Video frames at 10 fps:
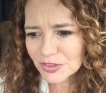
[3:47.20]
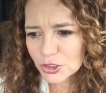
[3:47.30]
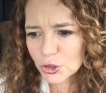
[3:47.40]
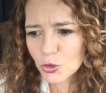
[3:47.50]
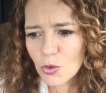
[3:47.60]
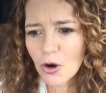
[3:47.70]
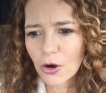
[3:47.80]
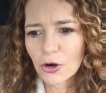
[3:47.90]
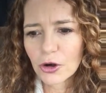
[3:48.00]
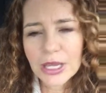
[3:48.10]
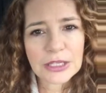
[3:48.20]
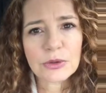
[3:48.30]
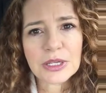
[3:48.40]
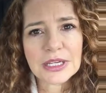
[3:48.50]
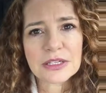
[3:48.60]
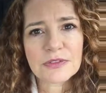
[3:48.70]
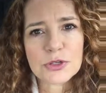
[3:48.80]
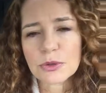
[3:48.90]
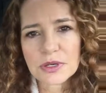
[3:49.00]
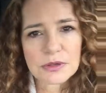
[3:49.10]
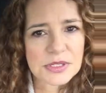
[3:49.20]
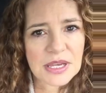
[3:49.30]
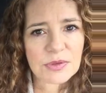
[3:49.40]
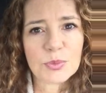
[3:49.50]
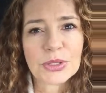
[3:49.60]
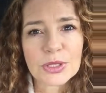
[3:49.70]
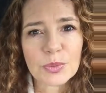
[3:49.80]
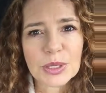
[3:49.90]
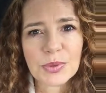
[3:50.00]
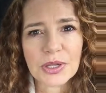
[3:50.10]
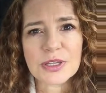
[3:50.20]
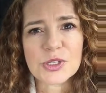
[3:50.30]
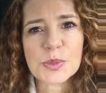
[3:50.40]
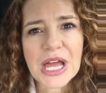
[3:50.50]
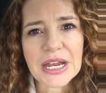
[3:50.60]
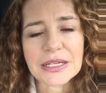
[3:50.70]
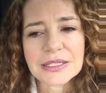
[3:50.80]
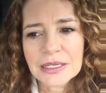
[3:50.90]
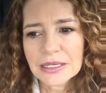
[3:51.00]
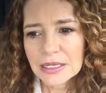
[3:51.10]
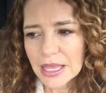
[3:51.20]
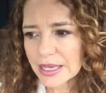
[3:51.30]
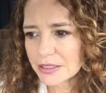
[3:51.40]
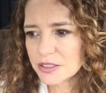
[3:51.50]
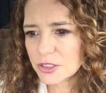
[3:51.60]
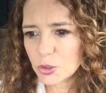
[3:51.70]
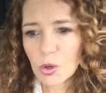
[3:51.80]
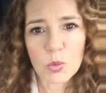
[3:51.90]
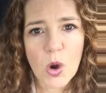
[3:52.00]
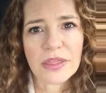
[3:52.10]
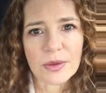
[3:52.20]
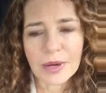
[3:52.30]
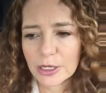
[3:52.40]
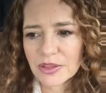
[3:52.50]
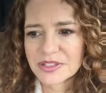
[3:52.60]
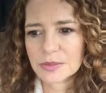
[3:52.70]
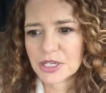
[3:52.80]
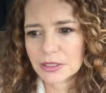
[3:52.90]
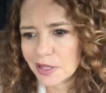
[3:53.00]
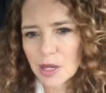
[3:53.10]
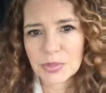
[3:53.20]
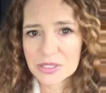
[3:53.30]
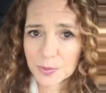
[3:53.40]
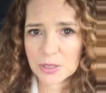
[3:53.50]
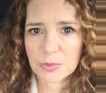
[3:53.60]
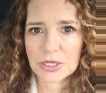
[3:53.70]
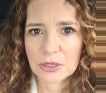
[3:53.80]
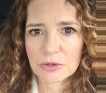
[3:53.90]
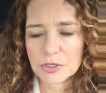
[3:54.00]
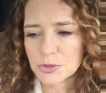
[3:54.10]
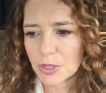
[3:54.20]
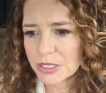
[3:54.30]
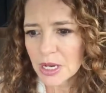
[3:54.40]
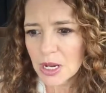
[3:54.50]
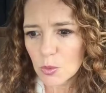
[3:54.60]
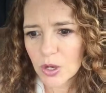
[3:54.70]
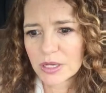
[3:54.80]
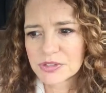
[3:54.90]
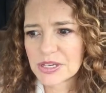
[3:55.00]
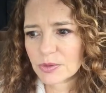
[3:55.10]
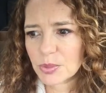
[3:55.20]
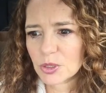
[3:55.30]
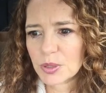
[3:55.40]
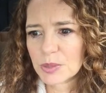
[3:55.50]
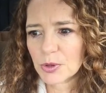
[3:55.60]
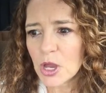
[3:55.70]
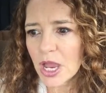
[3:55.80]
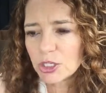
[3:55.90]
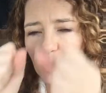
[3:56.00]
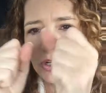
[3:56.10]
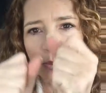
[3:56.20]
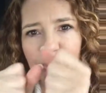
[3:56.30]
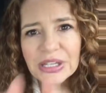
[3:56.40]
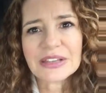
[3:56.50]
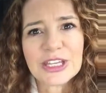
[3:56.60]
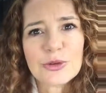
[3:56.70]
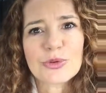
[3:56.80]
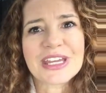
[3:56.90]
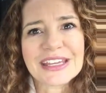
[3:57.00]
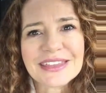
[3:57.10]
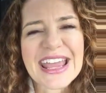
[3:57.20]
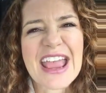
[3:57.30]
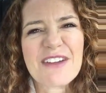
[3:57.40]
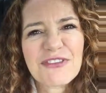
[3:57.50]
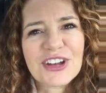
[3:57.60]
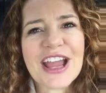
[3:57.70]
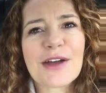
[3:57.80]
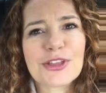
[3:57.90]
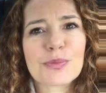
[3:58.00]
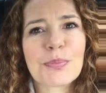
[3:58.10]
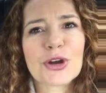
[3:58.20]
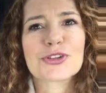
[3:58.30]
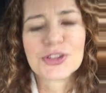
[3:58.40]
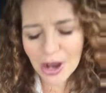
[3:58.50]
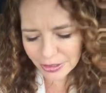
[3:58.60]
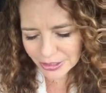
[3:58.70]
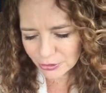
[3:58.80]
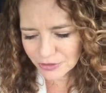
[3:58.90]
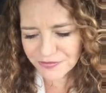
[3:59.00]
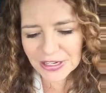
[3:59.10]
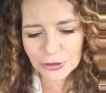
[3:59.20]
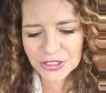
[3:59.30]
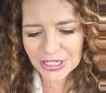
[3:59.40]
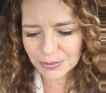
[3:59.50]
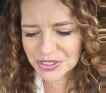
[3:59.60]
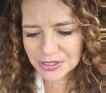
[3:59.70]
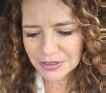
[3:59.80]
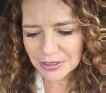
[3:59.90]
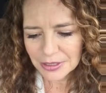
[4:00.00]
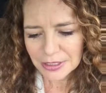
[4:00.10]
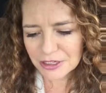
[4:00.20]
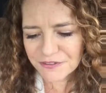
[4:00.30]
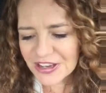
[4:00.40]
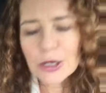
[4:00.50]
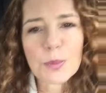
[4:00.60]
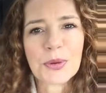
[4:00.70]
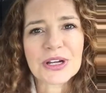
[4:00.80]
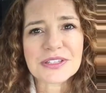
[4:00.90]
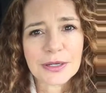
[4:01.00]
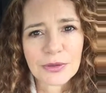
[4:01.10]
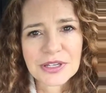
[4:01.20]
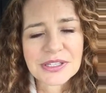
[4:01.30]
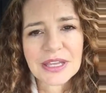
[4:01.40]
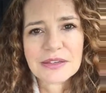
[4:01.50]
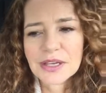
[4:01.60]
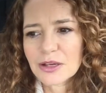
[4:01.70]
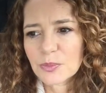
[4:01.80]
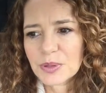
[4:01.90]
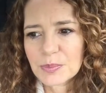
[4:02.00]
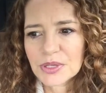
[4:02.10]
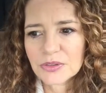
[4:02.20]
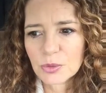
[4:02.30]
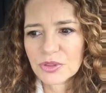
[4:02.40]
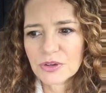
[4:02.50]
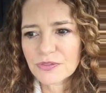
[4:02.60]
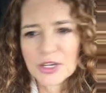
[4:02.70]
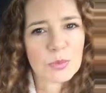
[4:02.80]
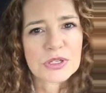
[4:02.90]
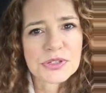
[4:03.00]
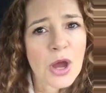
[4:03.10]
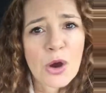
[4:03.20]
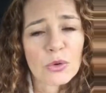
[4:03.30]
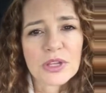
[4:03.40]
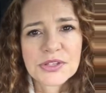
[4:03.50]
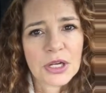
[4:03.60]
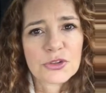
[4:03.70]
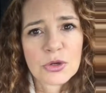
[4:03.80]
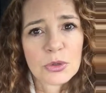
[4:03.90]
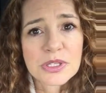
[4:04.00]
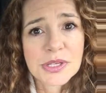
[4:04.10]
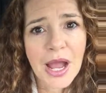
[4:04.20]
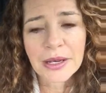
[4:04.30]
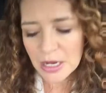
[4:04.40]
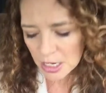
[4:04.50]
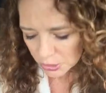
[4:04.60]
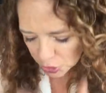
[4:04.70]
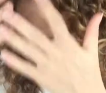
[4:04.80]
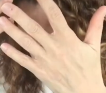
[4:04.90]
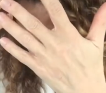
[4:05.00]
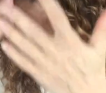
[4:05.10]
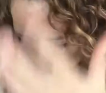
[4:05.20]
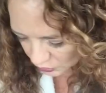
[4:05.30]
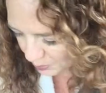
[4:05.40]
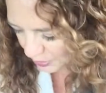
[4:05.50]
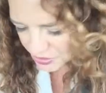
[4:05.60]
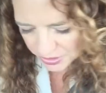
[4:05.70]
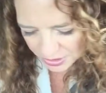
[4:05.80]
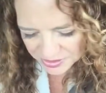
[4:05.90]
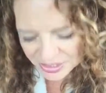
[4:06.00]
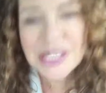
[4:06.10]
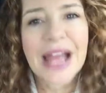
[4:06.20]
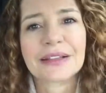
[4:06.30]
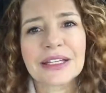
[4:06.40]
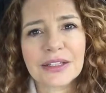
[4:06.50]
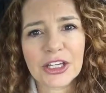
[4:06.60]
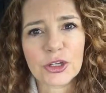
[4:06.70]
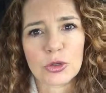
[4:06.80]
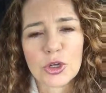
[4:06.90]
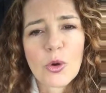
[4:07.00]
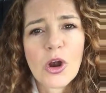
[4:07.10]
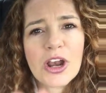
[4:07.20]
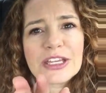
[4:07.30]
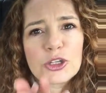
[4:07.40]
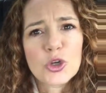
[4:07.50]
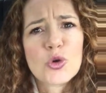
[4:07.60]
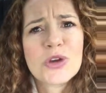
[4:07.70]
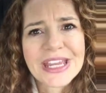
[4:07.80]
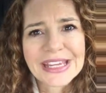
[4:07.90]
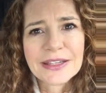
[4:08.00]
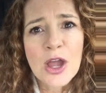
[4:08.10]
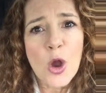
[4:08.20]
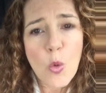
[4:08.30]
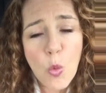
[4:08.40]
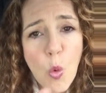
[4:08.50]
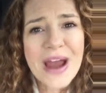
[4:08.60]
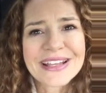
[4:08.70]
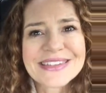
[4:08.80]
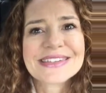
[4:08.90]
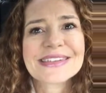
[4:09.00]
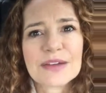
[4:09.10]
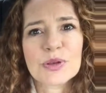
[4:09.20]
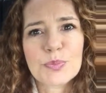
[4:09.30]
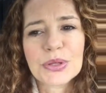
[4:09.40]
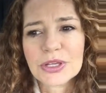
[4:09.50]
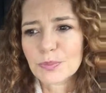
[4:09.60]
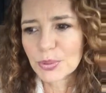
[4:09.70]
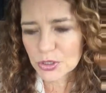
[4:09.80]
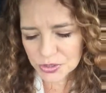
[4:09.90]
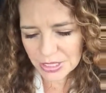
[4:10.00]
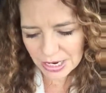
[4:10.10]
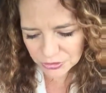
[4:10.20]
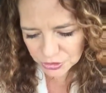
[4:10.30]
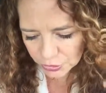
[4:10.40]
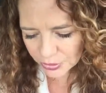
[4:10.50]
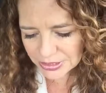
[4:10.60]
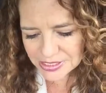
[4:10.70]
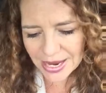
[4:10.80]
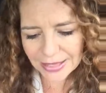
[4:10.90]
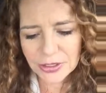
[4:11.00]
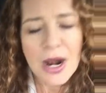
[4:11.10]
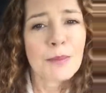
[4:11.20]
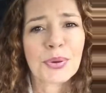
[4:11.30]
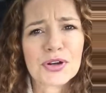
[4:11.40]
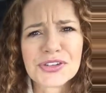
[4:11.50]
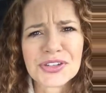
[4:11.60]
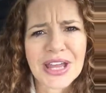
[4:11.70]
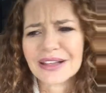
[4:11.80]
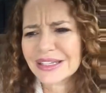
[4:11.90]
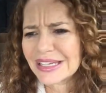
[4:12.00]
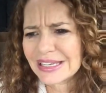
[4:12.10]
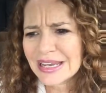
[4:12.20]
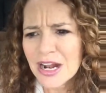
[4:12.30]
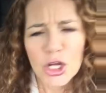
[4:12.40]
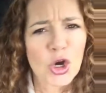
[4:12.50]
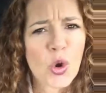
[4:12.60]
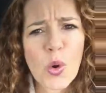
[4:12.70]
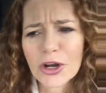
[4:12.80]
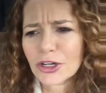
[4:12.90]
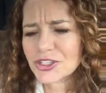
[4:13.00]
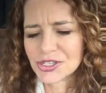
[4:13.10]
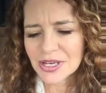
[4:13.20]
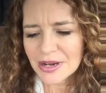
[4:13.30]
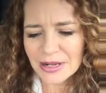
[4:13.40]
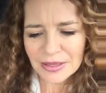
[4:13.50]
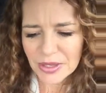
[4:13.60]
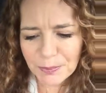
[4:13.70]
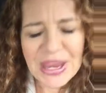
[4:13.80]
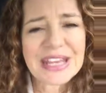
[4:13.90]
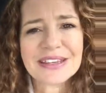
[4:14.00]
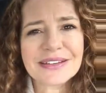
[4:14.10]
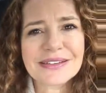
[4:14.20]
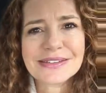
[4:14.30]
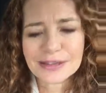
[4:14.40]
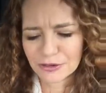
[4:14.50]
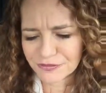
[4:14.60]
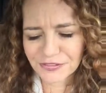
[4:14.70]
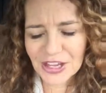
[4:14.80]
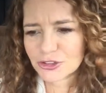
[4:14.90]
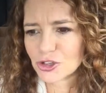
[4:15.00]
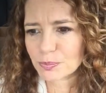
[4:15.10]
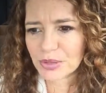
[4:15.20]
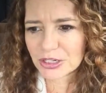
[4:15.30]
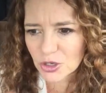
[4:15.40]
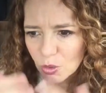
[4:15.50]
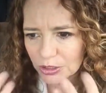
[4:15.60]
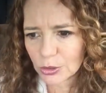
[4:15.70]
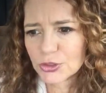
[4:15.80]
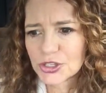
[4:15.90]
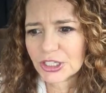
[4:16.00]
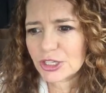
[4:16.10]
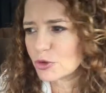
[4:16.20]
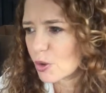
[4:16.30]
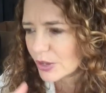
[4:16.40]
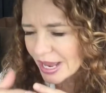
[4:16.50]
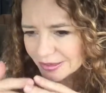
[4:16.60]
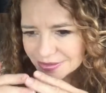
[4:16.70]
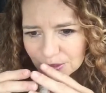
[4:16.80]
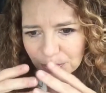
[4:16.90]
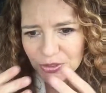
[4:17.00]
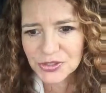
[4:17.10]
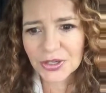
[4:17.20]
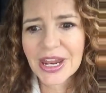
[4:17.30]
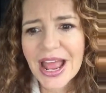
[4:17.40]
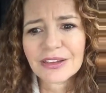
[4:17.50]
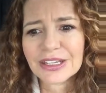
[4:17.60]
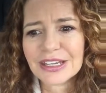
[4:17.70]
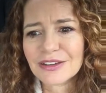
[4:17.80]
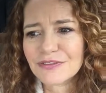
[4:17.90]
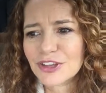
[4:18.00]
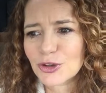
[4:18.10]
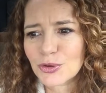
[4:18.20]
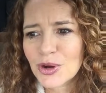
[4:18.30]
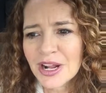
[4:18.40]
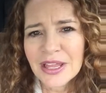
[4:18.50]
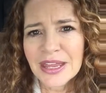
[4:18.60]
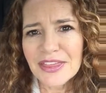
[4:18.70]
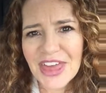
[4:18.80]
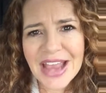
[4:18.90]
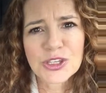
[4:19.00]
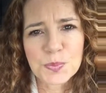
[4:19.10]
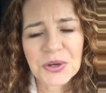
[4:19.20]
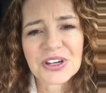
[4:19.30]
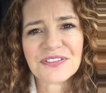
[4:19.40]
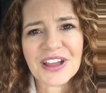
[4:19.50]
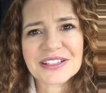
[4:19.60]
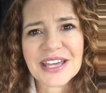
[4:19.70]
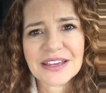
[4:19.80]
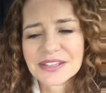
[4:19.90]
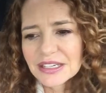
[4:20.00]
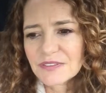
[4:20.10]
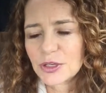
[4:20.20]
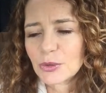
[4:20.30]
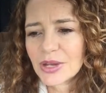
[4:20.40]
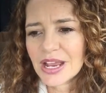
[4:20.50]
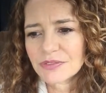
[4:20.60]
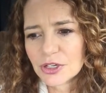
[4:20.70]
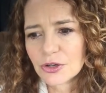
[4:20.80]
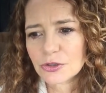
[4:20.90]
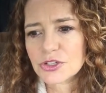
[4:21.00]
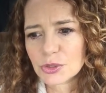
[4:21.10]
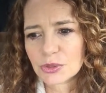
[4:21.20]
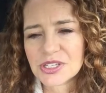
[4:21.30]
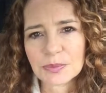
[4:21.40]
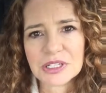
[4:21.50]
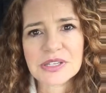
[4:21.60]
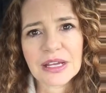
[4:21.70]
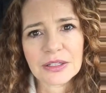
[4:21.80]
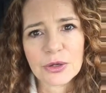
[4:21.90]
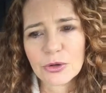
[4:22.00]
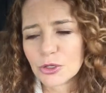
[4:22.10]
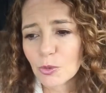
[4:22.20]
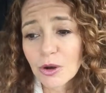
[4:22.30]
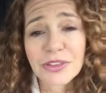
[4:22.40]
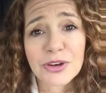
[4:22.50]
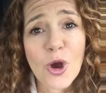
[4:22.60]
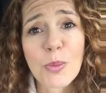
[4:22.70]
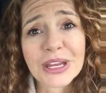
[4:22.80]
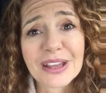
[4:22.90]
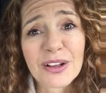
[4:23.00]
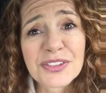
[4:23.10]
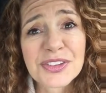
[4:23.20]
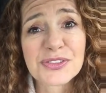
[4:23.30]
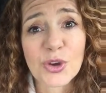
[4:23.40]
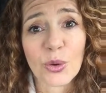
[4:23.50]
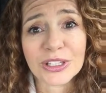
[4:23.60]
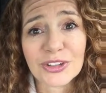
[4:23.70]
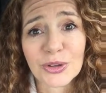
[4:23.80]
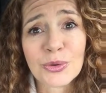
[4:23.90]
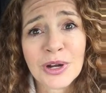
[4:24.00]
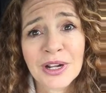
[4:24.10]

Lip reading: You are a unique individual. There are 7 billion people on this planet. And you are one of them. I know that seems like a lot, but it's a pretty big universe, right? One of 7 billion people, and you are completely unique than every other person on here. Your fingertips, your fingerprints. I know they say there's 100 people out there with your fingerprints. No, it's not true. It's not. You are the only person that is exactly like you. You are a unique 1 in 7 billion person that has your exact personality, quirks, opinions, your flesh, your blood. No one looks like you. No one has the personality of you. That's pretty fantastic. And if you don't have the courage to accept exactly who you are, then nobody else is going to.